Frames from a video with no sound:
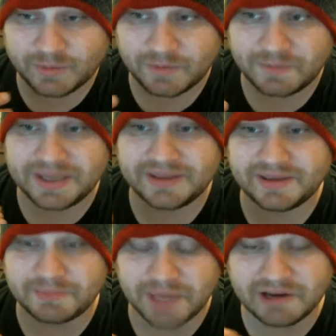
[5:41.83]
will be
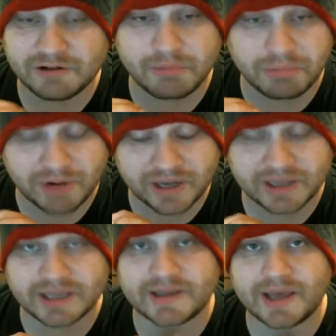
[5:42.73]
the make or
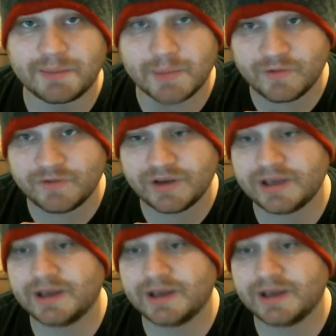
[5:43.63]
break in that movie.